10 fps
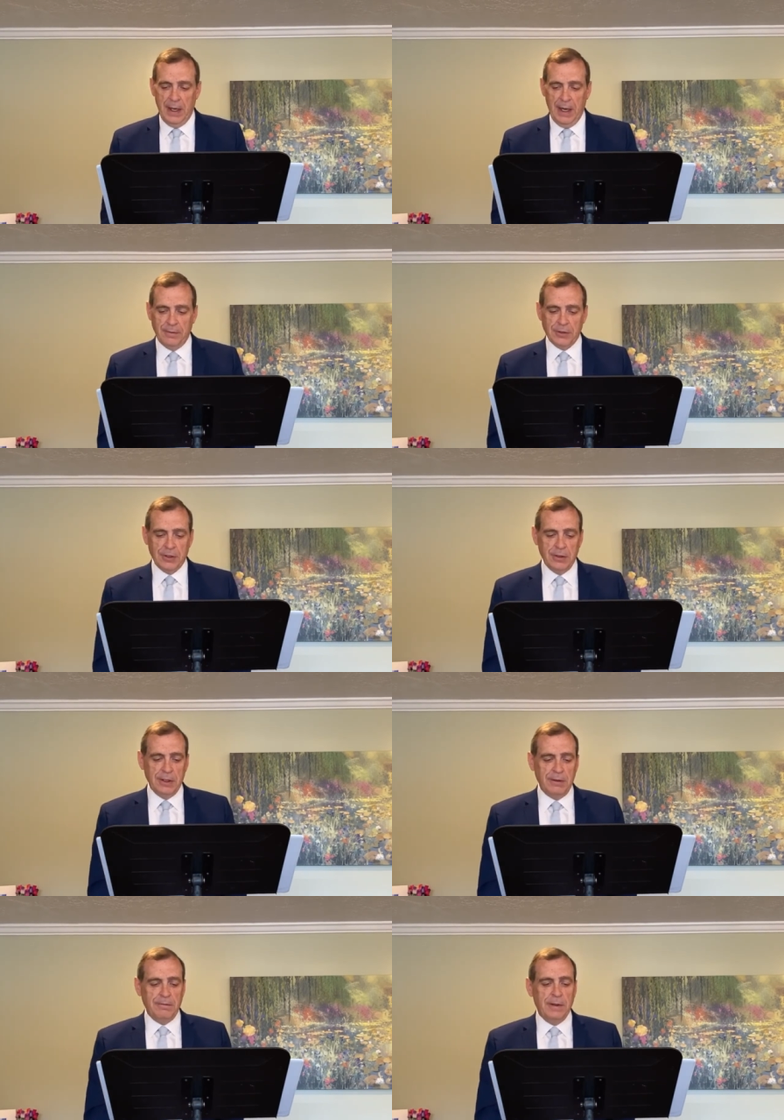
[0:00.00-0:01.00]
I have
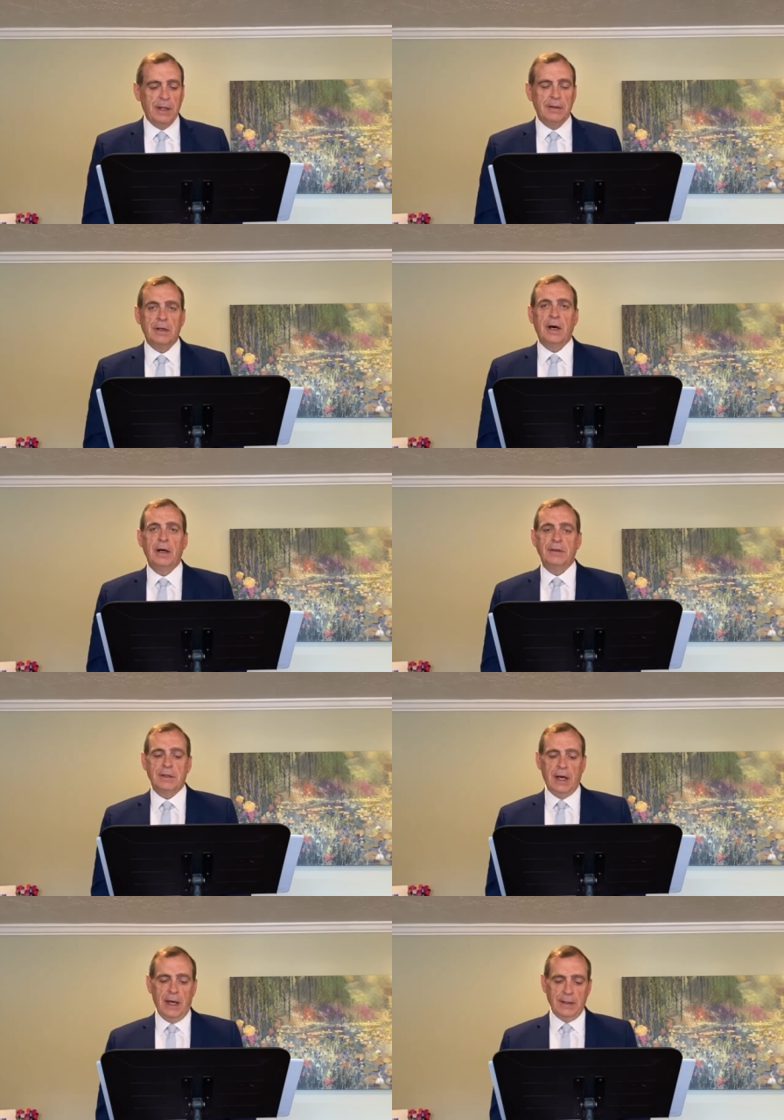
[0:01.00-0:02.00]
certainly felt
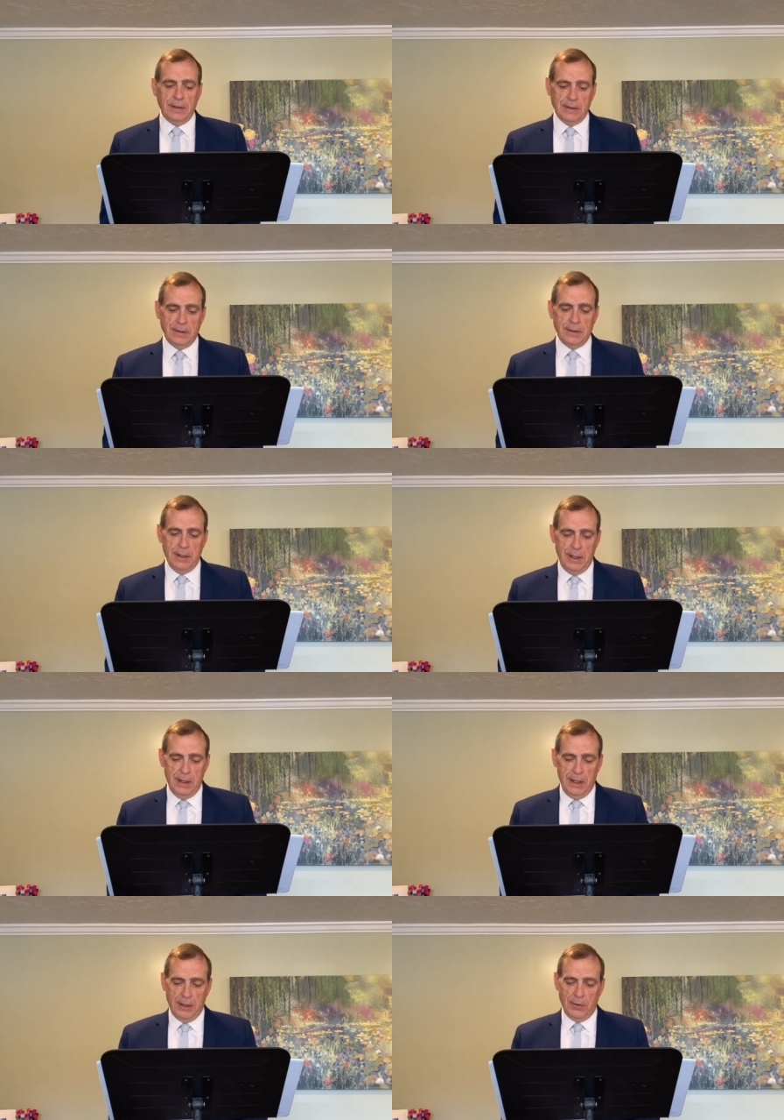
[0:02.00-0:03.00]
God's guidance
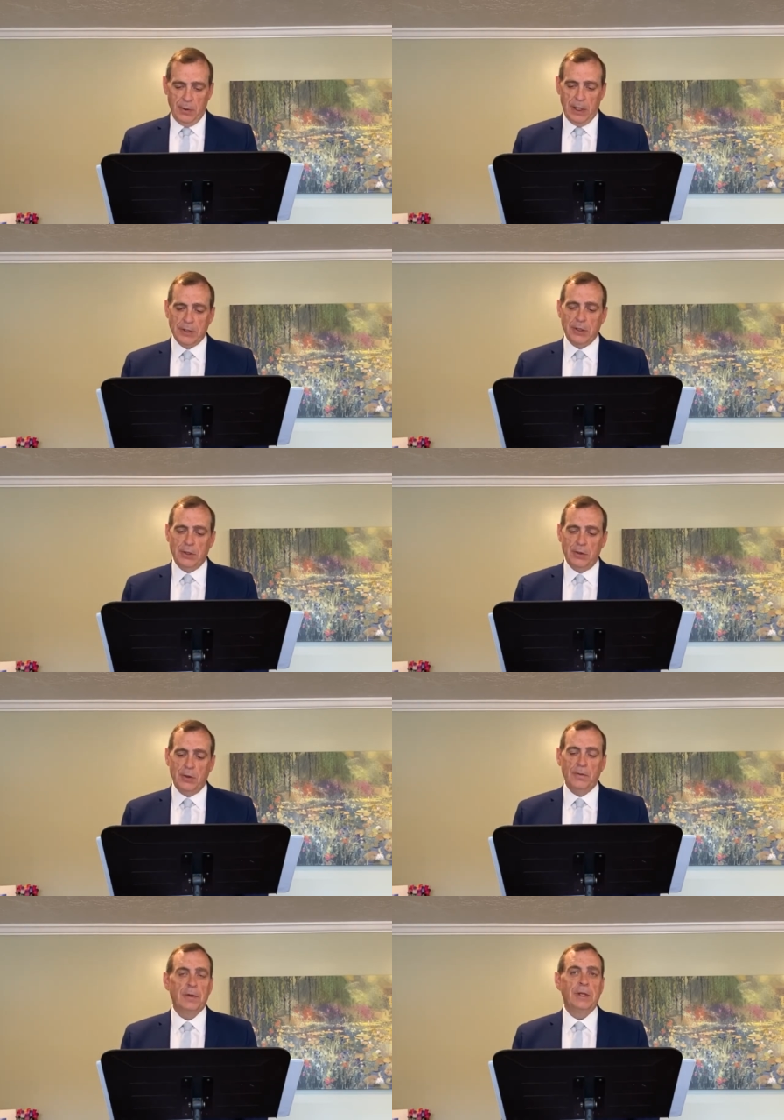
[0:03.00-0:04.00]
and direction
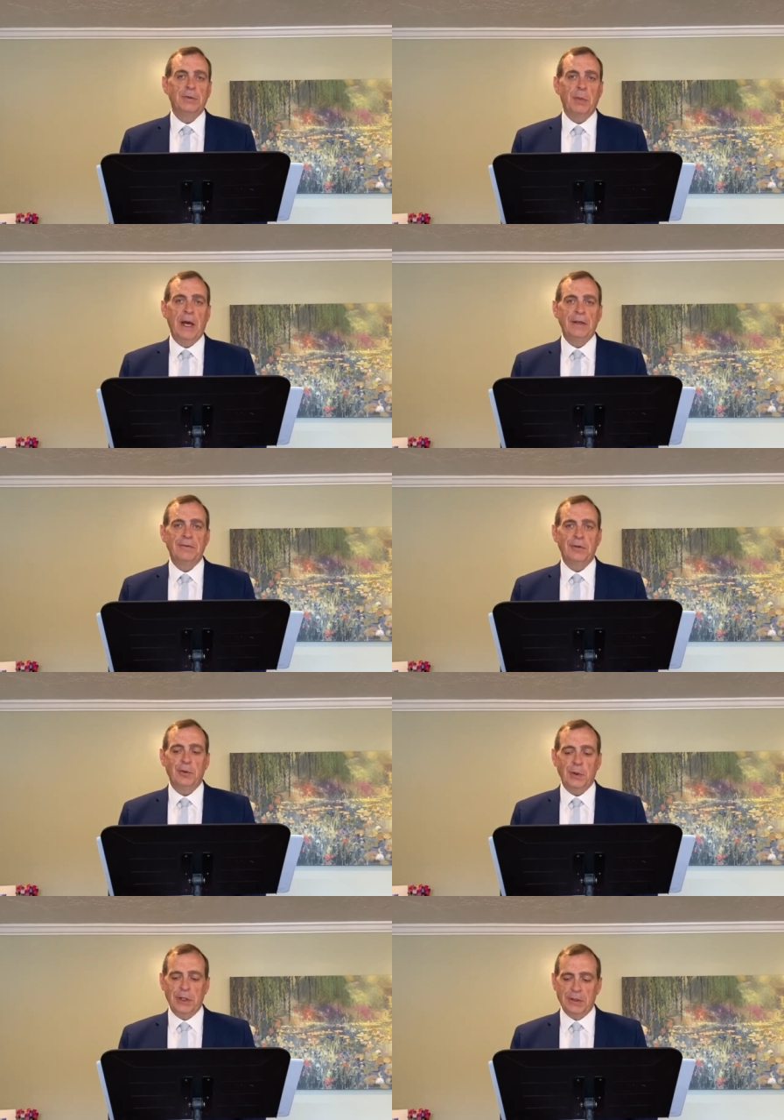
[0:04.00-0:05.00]
over these past
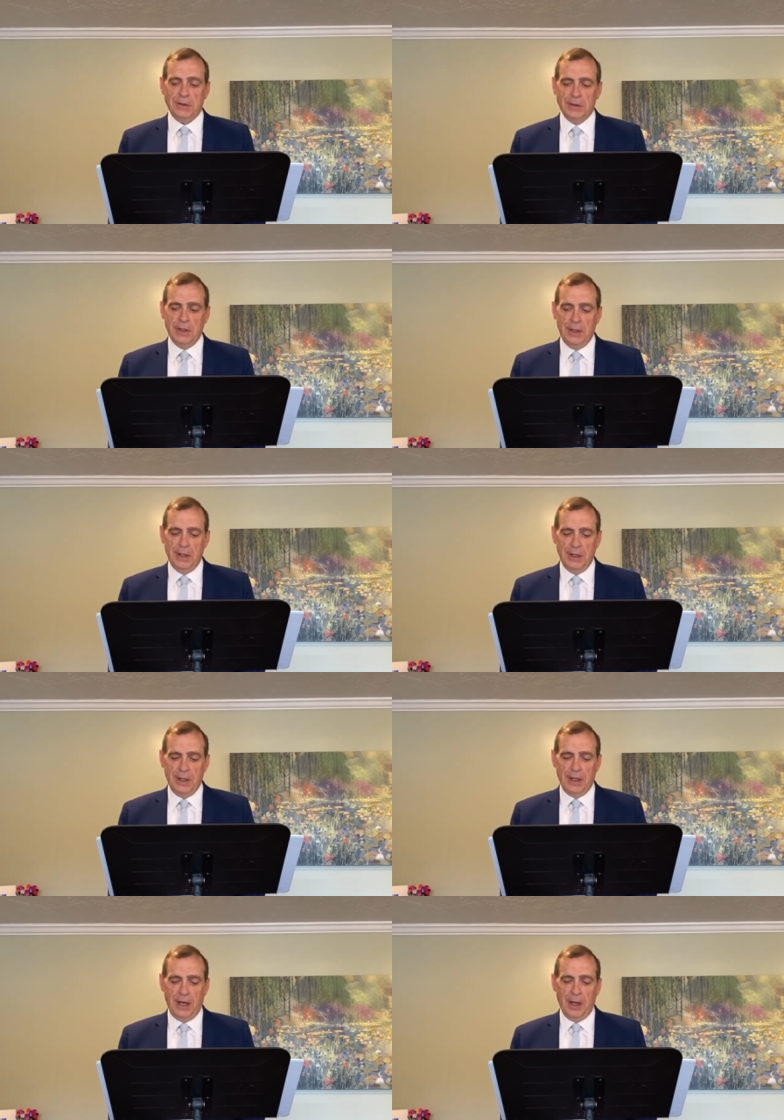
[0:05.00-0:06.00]
few weeks,
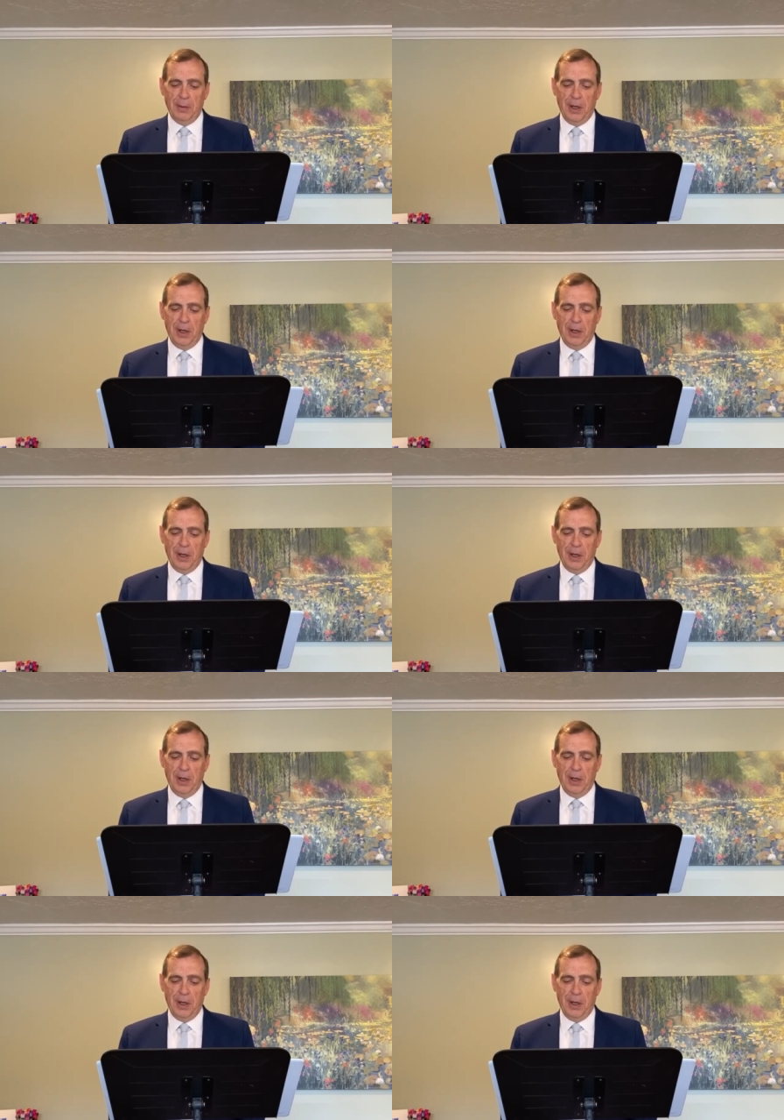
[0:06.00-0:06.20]
and I am